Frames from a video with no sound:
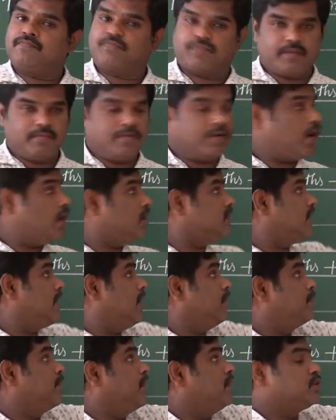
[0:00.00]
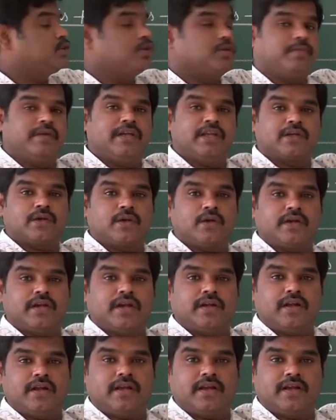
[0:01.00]
because April should be
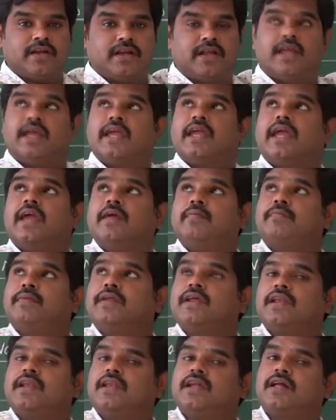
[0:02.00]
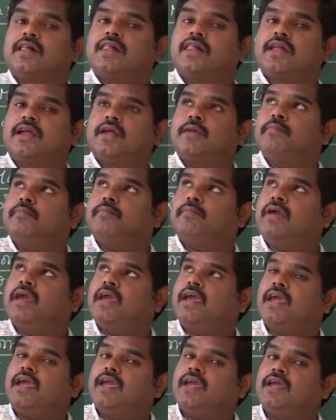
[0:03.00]
included, April,
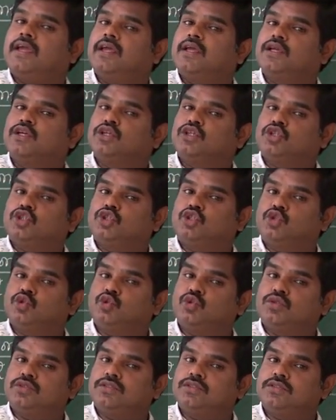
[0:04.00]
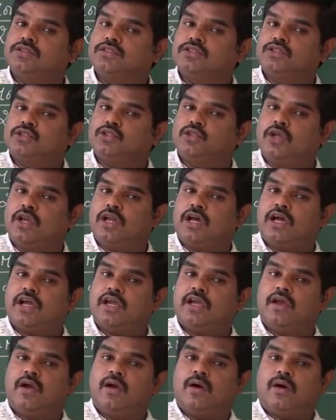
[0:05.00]
May, June,
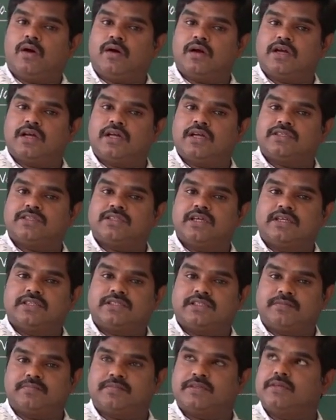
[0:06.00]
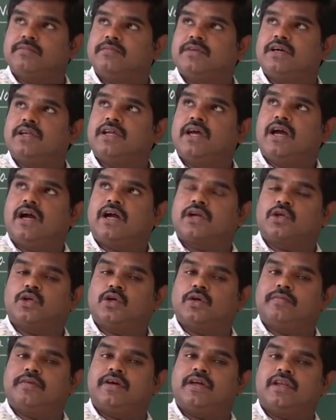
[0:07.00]
July, August, September,
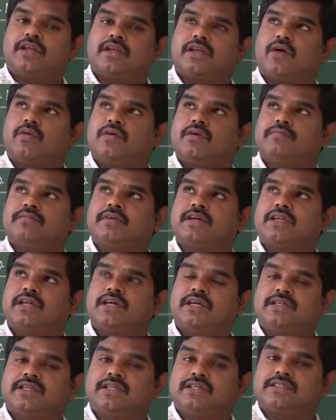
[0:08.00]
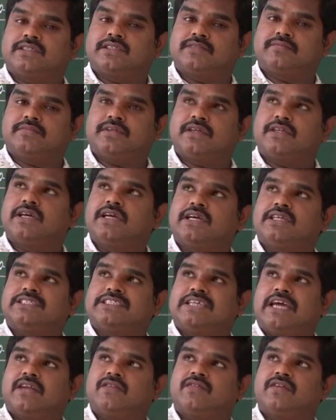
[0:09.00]
October, November, December,
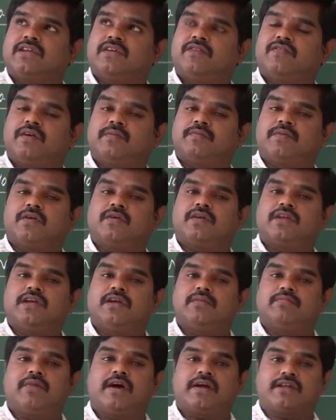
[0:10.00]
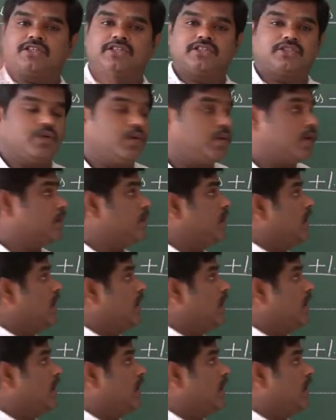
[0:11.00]
January, February, March. So, what will